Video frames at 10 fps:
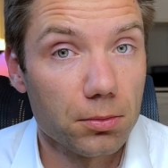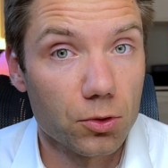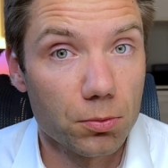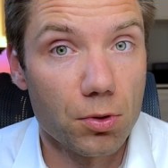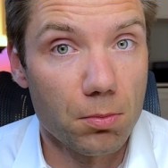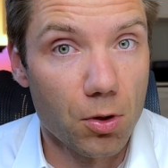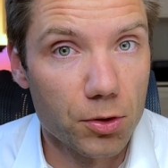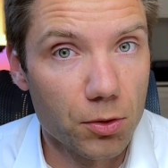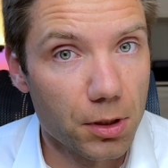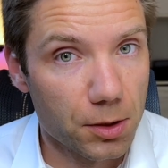to promote
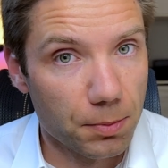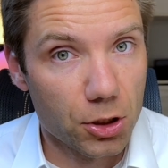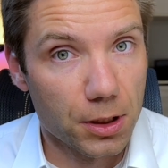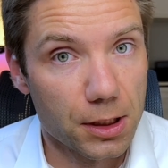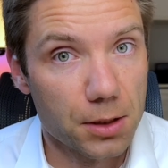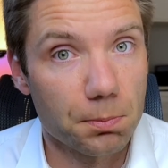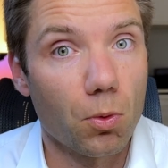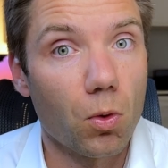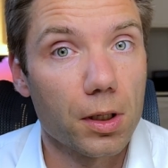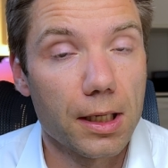you, especially in
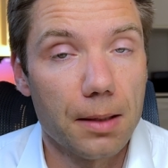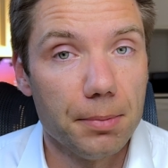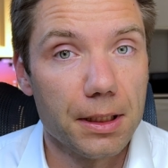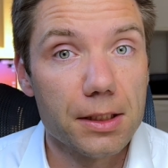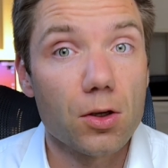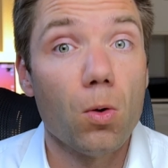small companies,